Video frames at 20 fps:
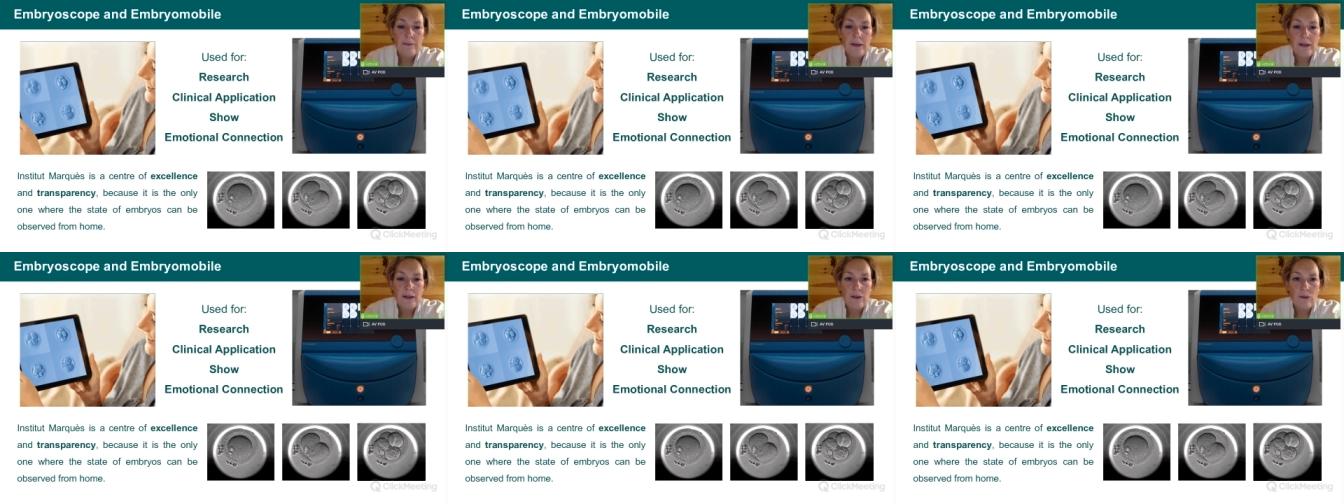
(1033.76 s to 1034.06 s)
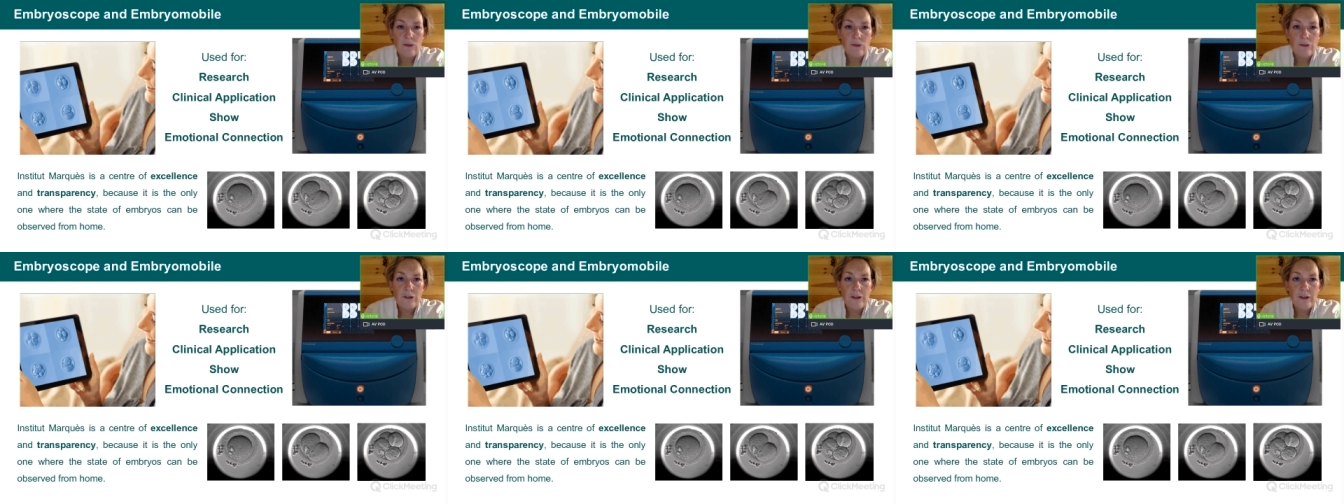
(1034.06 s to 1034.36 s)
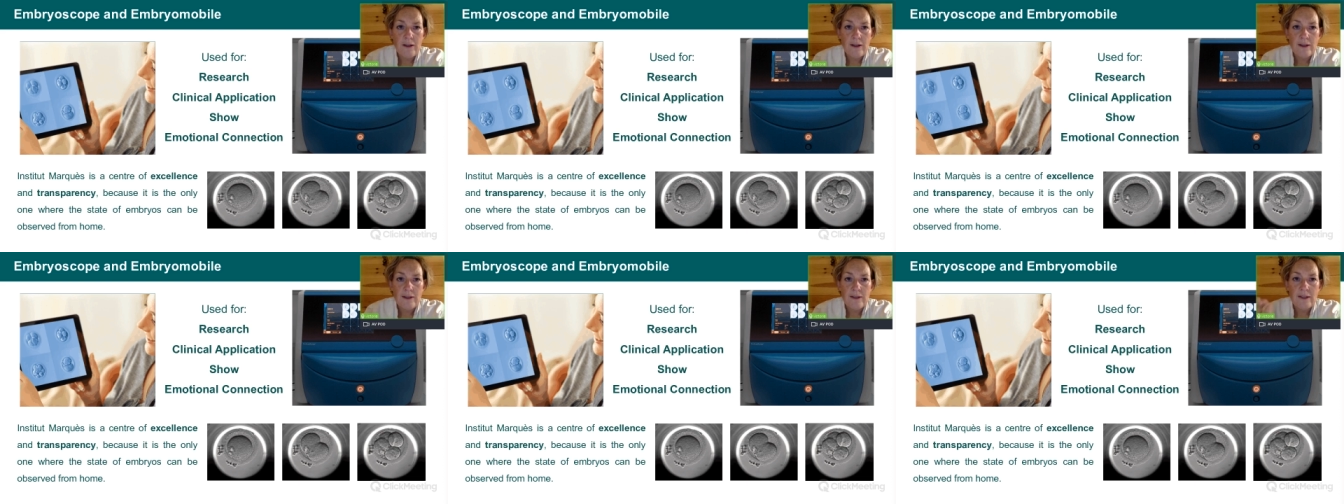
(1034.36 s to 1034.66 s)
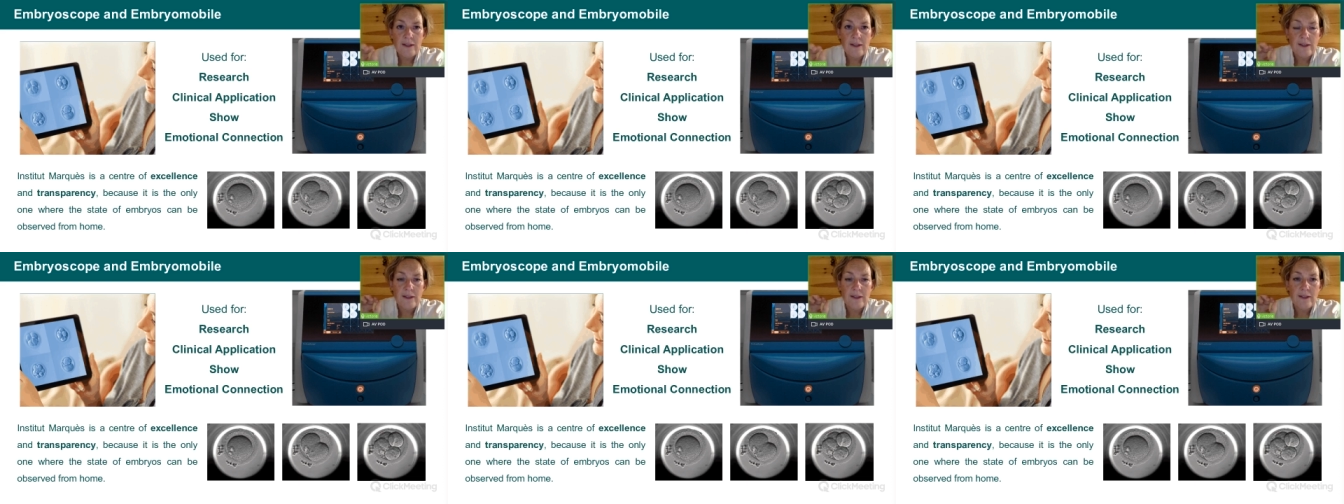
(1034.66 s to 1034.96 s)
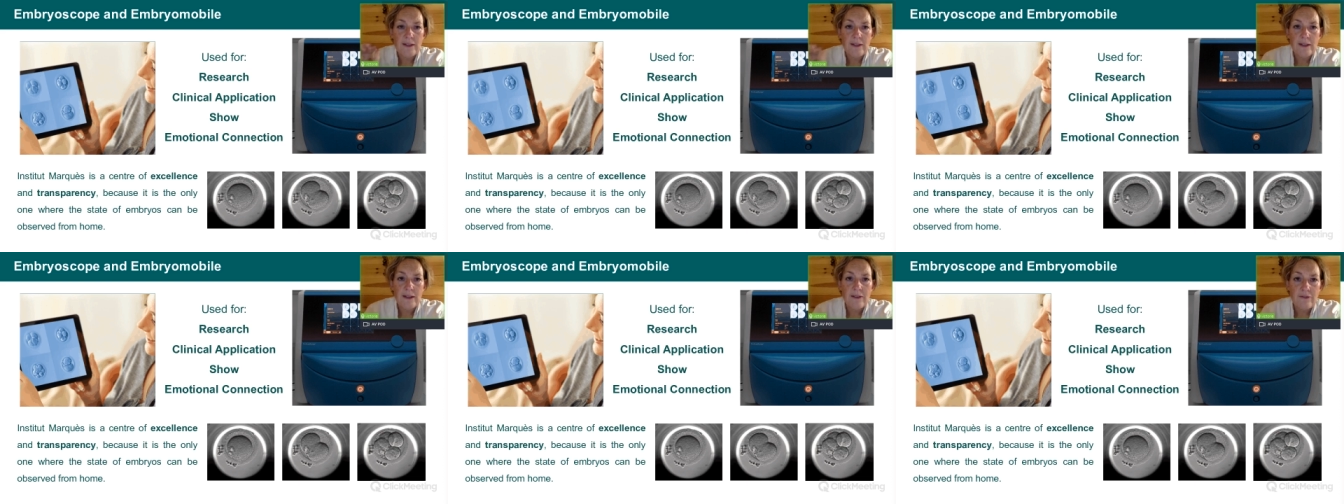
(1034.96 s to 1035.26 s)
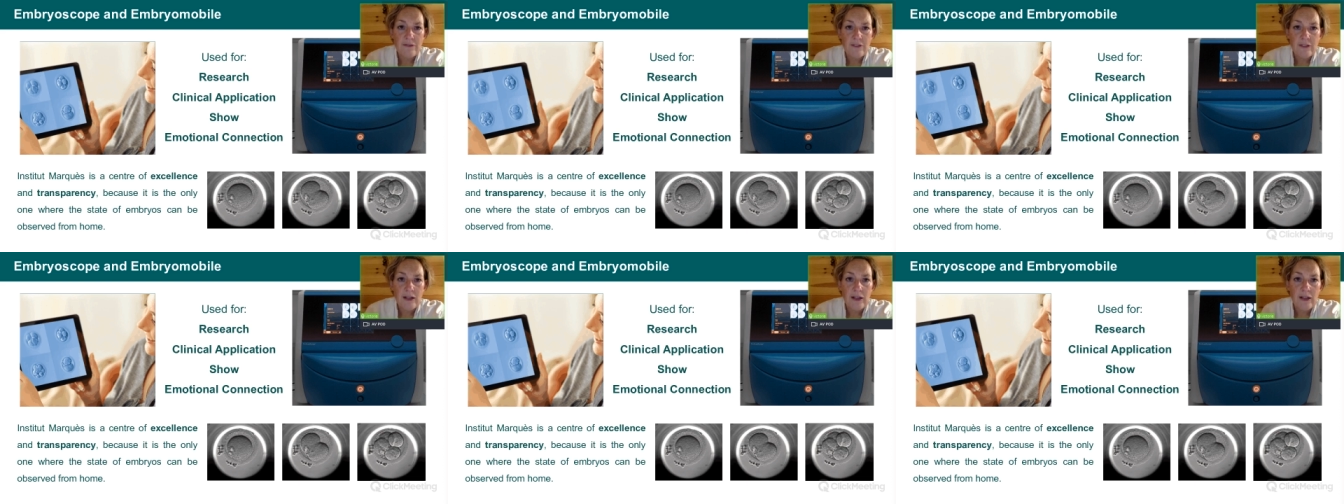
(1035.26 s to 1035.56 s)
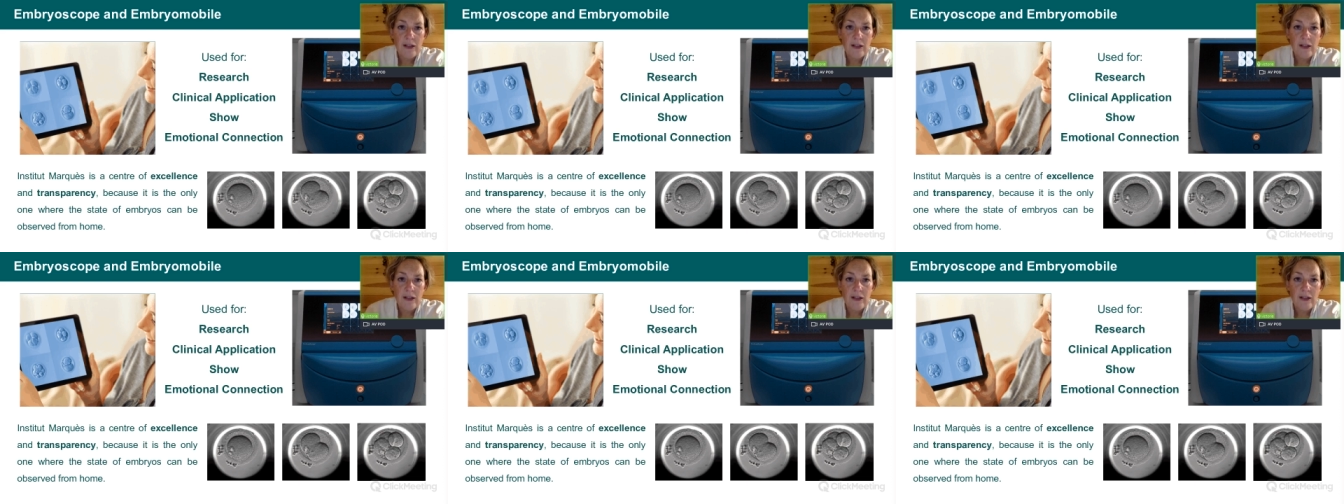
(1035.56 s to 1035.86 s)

but it also has this nifty little